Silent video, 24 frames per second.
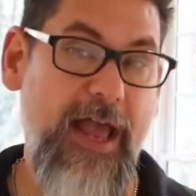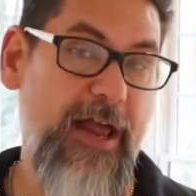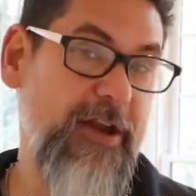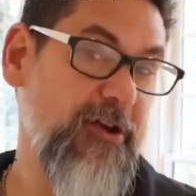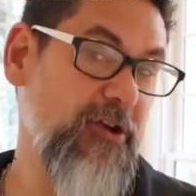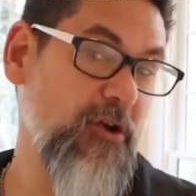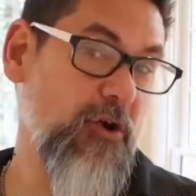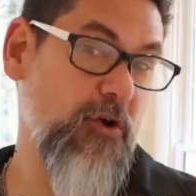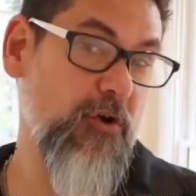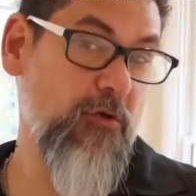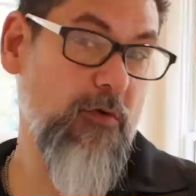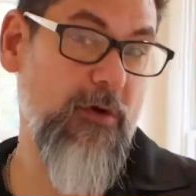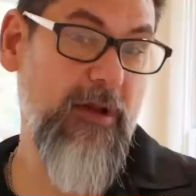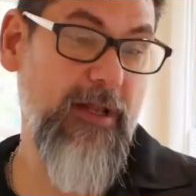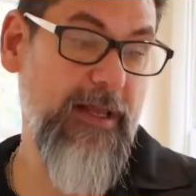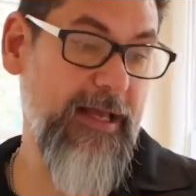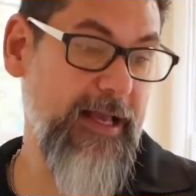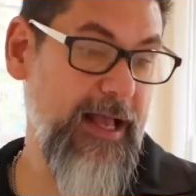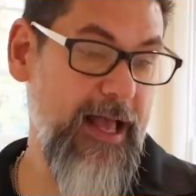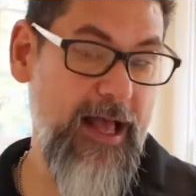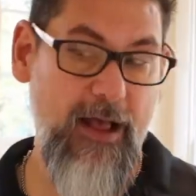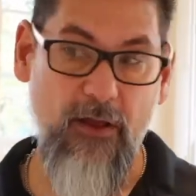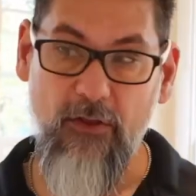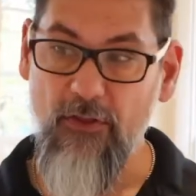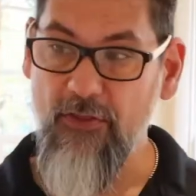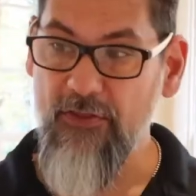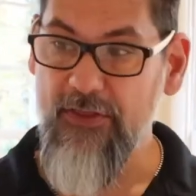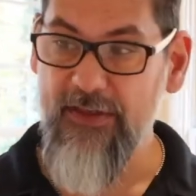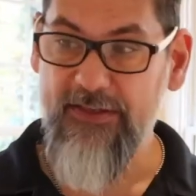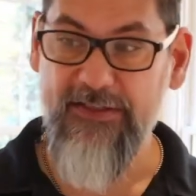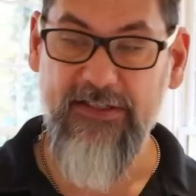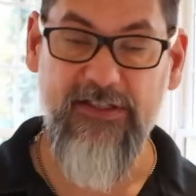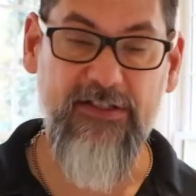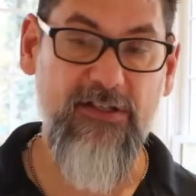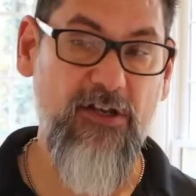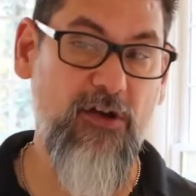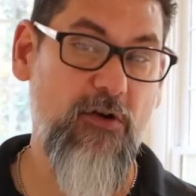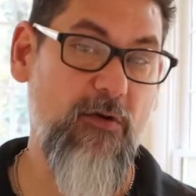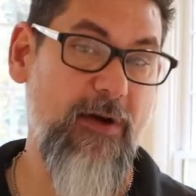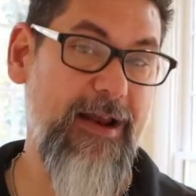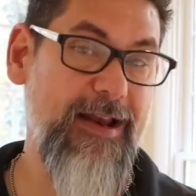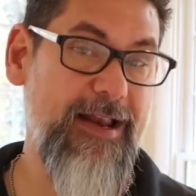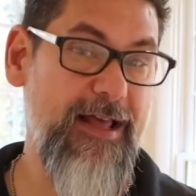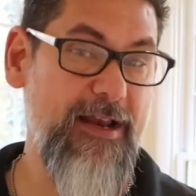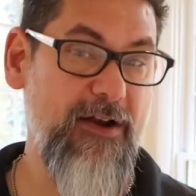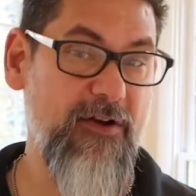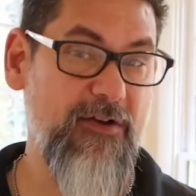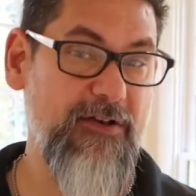and you're grilling out, this is a
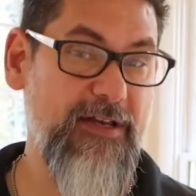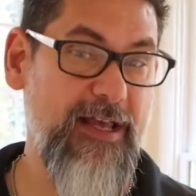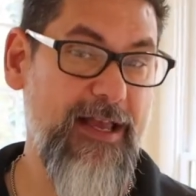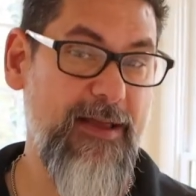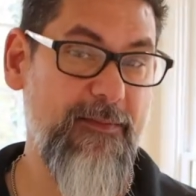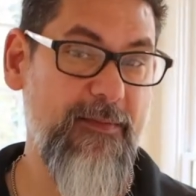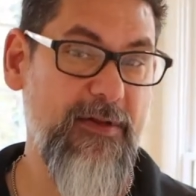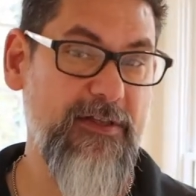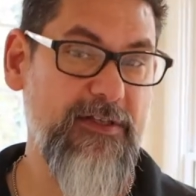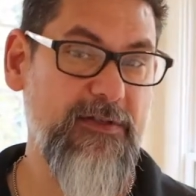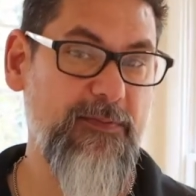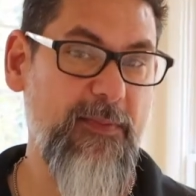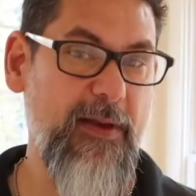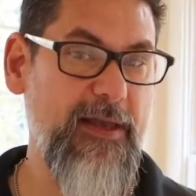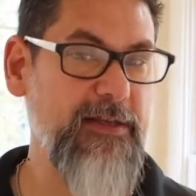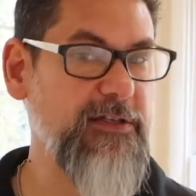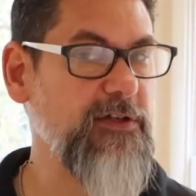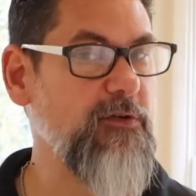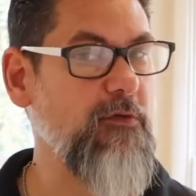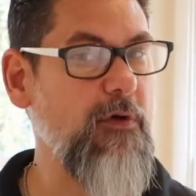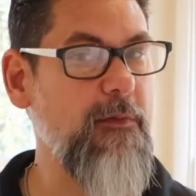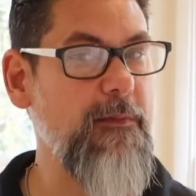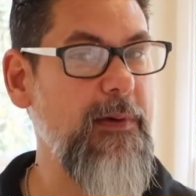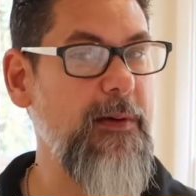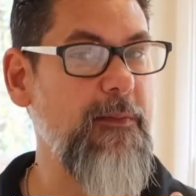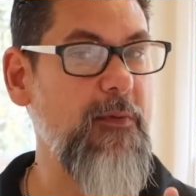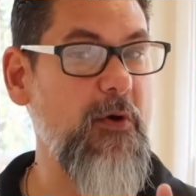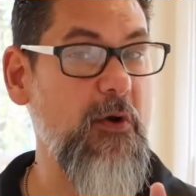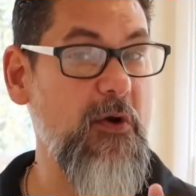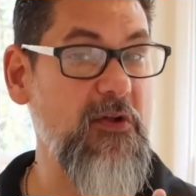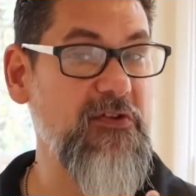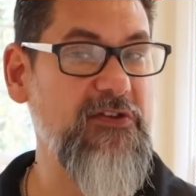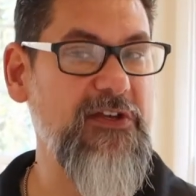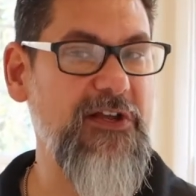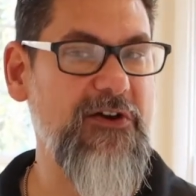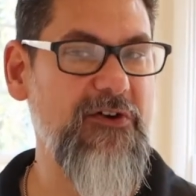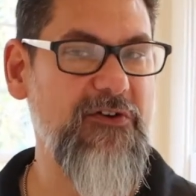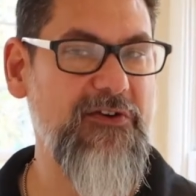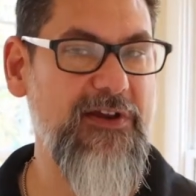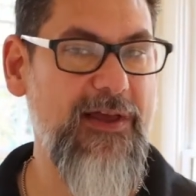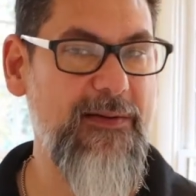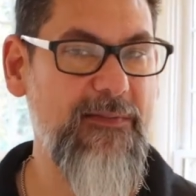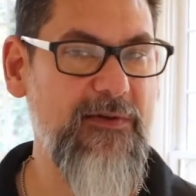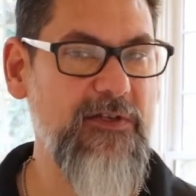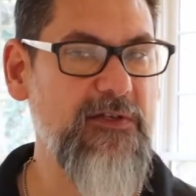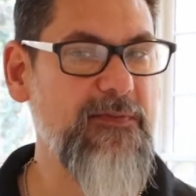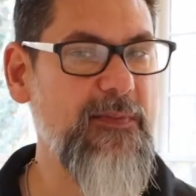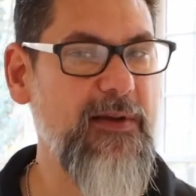great entertainment space. And remember, it's
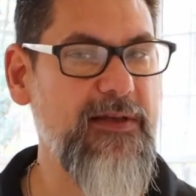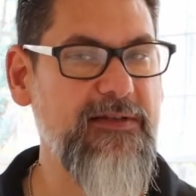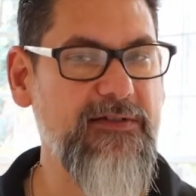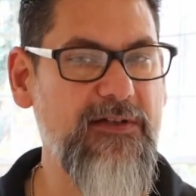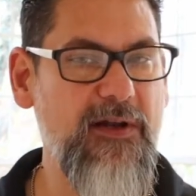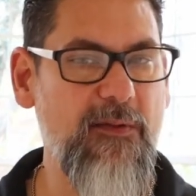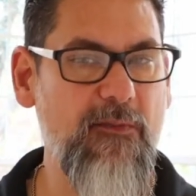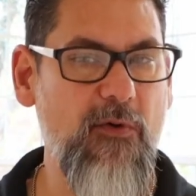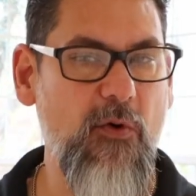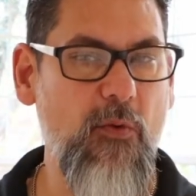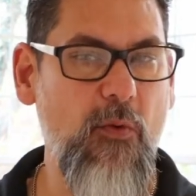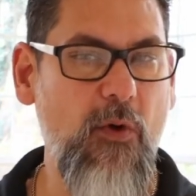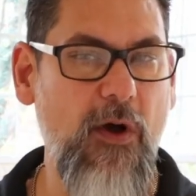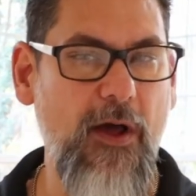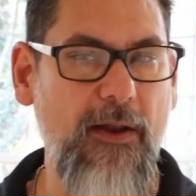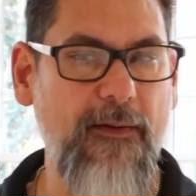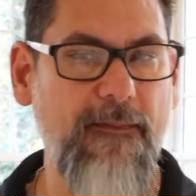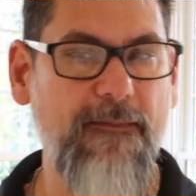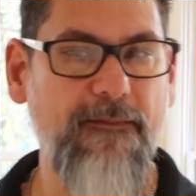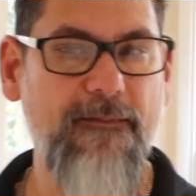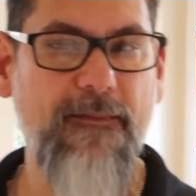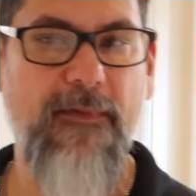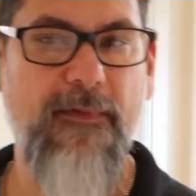entertainment space number one.